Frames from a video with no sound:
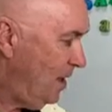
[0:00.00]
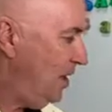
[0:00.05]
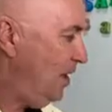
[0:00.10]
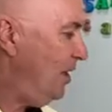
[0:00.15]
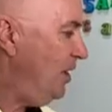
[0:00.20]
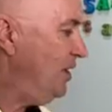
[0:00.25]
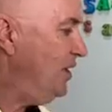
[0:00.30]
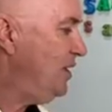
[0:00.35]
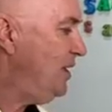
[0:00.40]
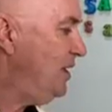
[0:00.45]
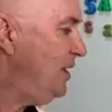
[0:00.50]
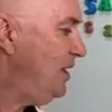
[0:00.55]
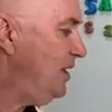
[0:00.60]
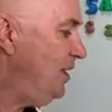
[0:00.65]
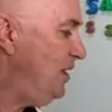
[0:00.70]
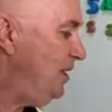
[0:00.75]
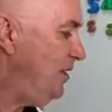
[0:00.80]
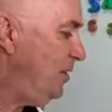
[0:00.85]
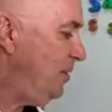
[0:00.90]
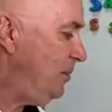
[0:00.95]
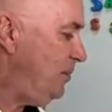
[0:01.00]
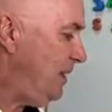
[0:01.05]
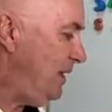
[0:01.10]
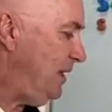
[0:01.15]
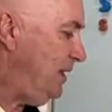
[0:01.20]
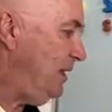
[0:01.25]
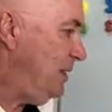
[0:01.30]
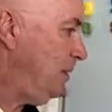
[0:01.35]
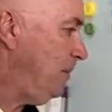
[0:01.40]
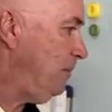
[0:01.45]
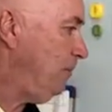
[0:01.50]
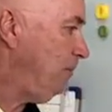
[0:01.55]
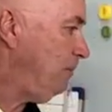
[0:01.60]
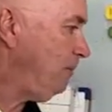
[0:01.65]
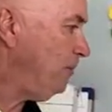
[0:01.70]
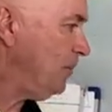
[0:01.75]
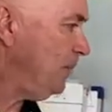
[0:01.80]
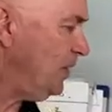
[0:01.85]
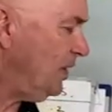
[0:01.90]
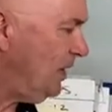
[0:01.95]
under the bed.
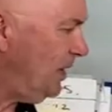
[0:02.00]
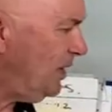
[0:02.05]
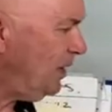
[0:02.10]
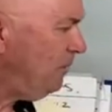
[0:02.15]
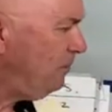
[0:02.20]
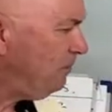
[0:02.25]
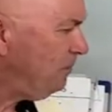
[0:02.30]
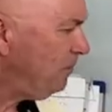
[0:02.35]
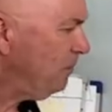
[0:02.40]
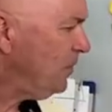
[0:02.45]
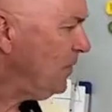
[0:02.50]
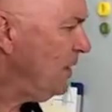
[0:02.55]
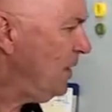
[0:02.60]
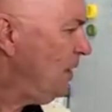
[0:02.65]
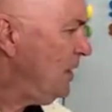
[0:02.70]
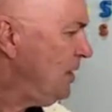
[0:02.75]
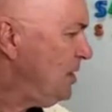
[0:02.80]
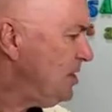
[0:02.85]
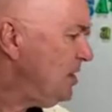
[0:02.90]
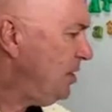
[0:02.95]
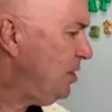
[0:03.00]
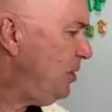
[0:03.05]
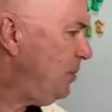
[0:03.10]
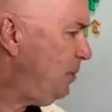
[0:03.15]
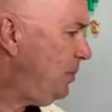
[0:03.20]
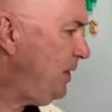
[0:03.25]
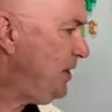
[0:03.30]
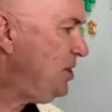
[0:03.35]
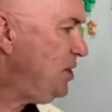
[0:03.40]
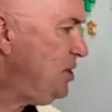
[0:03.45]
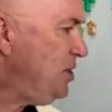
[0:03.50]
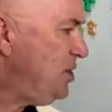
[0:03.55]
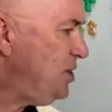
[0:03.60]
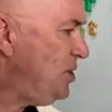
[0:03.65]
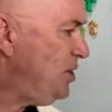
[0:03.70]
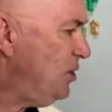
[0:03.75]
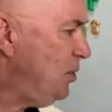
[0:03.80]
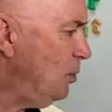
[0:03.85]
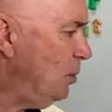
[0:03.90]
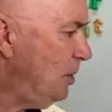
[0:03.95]
Okay? Let's look at picture
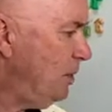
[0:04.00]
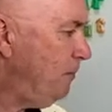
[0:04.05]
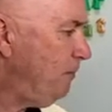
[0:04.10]
two.